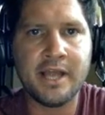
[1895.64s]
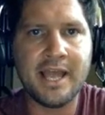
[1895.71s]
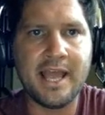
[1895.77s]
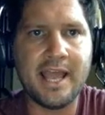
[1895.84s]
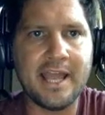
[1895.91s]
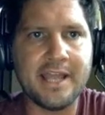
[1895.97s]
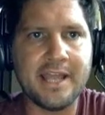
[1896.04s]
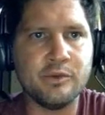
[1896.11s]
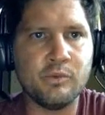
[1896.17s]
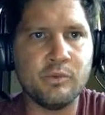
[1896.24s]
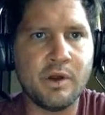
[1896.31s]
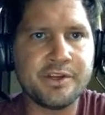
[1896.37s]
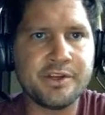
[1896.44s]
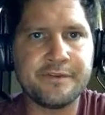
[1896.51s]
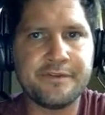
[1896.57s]
and you
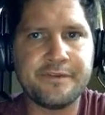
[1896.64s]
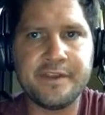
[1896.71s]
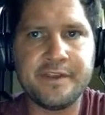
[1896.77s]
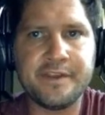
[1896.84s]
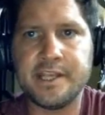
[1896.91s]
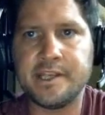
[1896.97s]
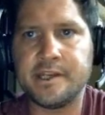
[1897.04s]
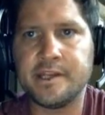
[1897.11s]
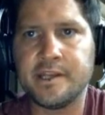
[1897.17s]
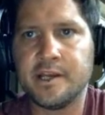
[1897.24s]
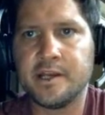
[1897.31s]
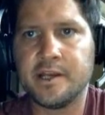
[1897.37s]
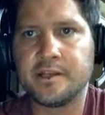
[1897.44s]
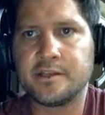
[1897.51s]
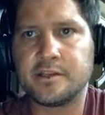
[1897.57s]
want your feed
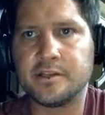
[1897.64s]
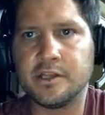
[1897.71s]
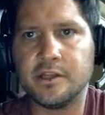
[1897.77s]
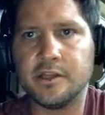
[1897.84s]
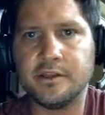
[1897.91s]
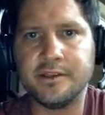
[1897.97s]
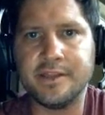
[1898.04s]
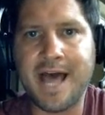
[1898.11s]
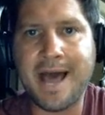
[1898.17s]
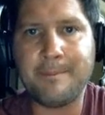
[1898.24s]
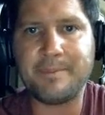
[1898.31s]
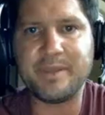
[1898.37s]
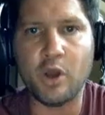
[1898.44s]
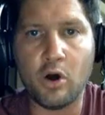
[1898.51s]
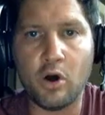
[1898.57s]
to not
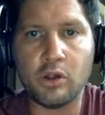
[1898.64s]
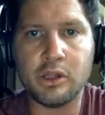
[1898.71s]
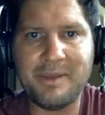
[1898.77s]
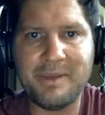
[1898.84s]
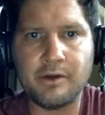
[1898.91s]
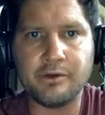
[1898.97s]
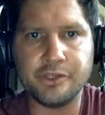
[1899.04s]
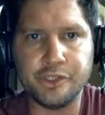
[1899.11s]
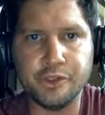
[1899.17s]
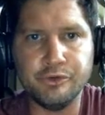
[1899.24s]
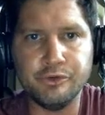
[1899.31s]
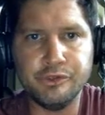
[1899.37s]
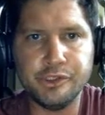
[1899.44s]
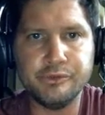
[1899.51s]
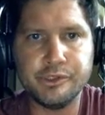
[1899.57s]
be all about you,
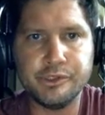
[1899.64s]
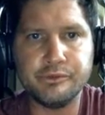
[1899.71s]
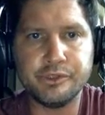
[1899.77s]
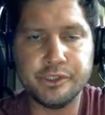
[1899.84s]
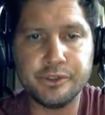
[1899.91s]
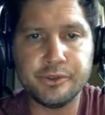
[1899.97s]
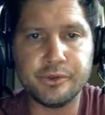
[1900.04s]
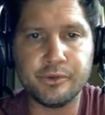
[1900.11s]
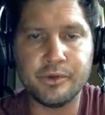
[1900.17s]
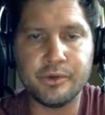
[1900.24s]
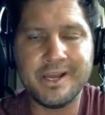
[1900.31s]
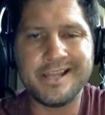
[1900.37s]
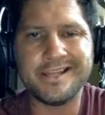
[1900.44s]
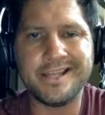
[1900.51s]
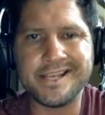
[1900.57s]

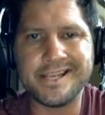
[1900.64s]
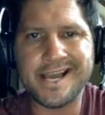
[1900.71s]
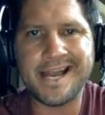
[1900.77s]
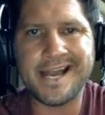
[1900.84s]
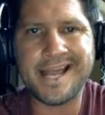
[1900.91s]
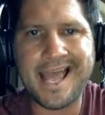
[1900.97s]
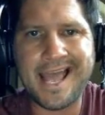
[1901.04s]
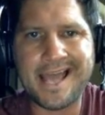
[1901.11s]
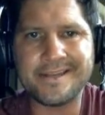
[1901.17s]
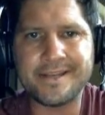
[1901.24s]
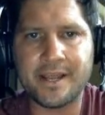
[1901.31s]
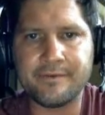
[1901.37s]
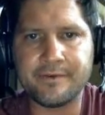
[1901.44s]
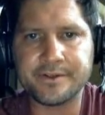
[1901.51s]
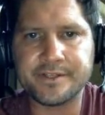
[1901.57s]
then you got to add
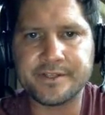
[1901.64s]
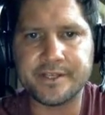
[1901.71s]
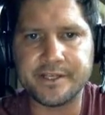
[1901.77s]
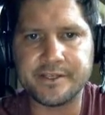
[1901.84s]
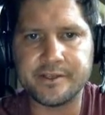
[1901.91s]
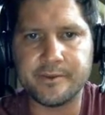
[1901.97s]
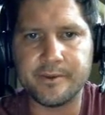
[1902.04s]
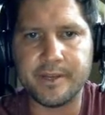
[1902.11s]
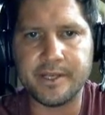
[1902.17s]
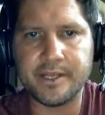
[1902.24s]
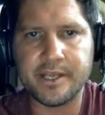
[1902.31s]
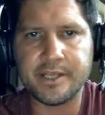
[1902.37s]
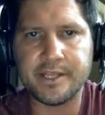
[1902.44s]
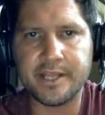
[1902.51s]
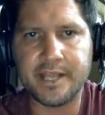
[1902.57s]
diversity to it.
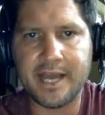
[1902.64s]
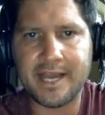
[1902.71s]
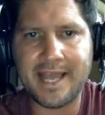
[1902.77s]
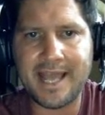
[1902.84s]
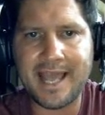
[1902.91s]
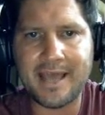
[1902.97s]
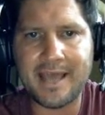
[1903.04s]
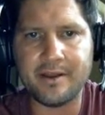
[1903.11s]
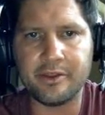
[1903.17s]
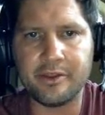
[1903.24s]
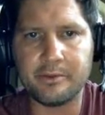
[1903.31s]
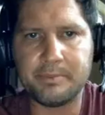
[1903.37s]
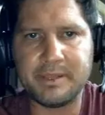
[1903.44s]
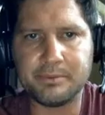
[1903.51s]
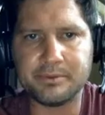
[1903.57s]
You got to add
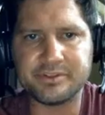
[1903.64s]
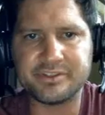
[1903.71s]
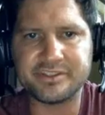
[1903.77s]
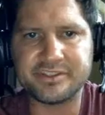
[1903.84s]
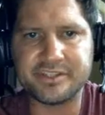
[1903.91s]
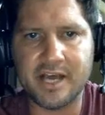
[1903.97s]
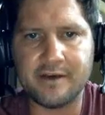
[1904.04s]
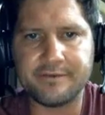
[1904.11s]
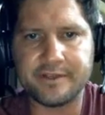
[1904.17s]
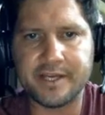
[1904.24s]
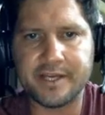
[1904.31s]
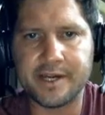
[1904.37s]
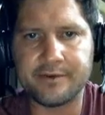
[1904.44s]
other people's stuff. You got to